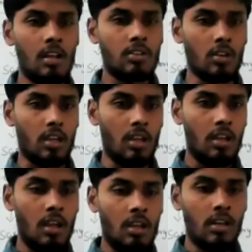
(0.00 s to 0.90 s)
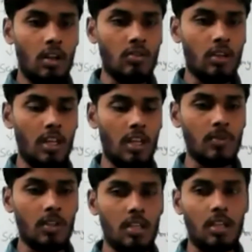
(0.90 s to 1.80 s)
So, okay. Now you can
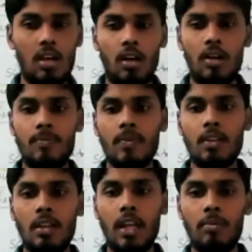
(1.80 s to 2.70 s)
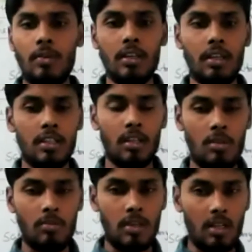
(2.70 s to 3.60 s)
observe here laboratory
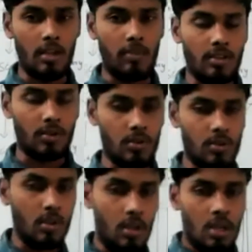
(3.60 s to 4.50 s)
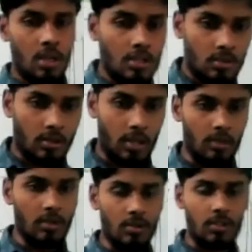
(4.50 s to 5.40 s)
thermometer. I will show. So can you
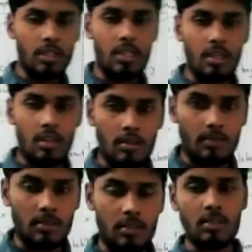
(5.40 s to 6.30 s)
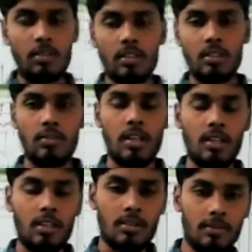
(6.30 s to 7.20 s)
able to see here? Just wait.